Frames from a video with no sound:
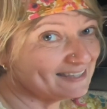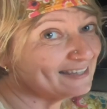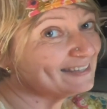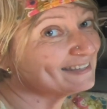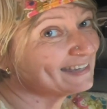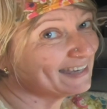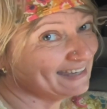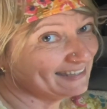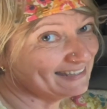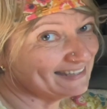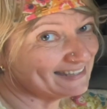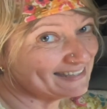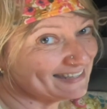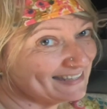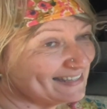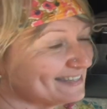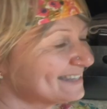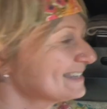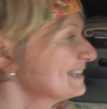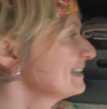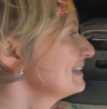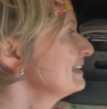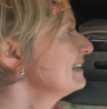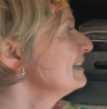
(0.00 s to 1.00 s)

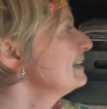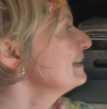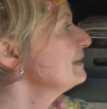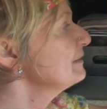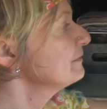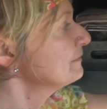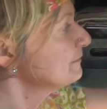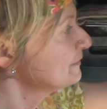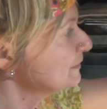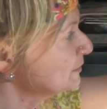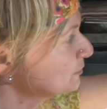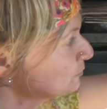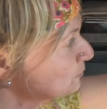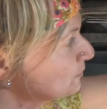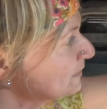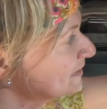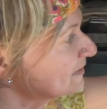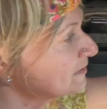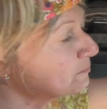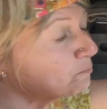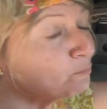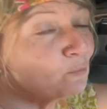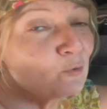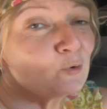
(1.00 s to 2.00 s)
Guinness's, filled
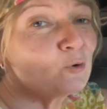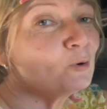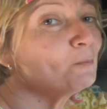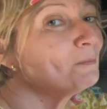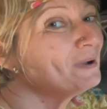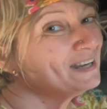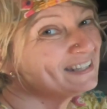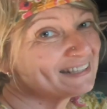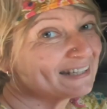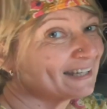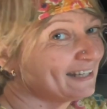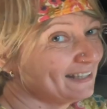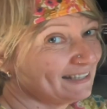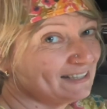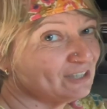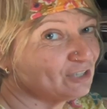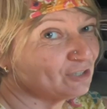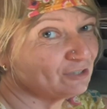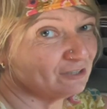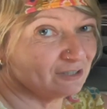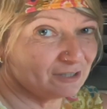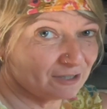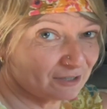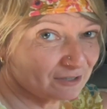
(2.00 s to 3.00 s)
with more
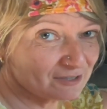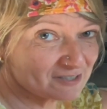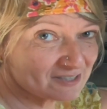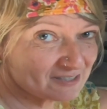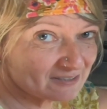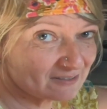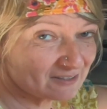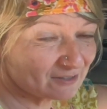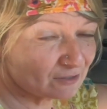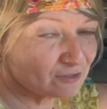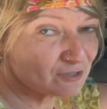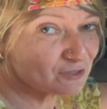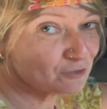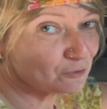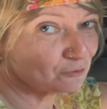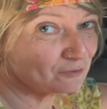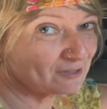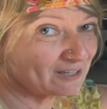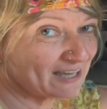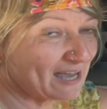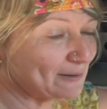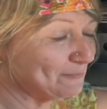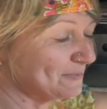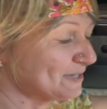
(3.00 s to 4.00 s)
medication than you could stock a
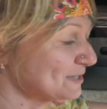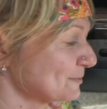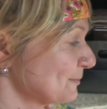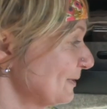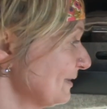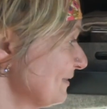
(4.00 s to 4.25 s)
chemist with.